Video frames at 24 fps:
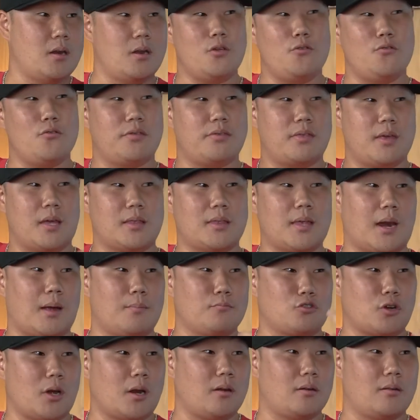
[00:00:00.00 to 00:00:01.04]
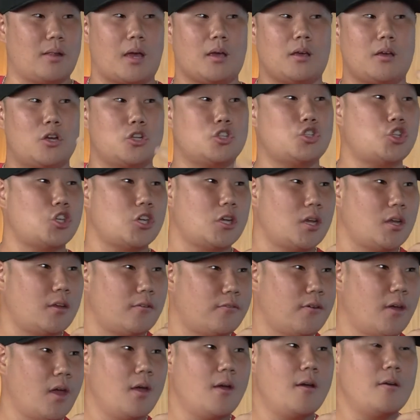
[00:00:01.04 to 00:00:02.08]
new thing that I'm trying to like achieve.